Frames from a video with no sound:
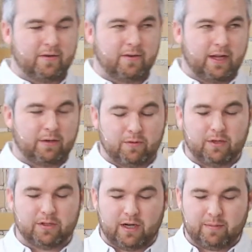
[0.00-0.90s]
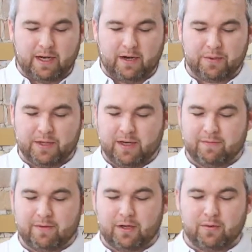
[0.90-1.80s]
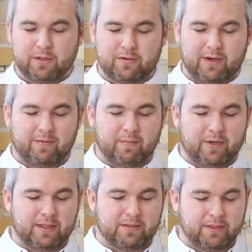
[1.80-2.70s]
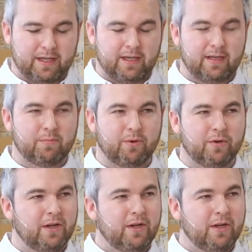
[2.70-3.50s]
like, we're going to talk about how to identify and course correct for bias with data, but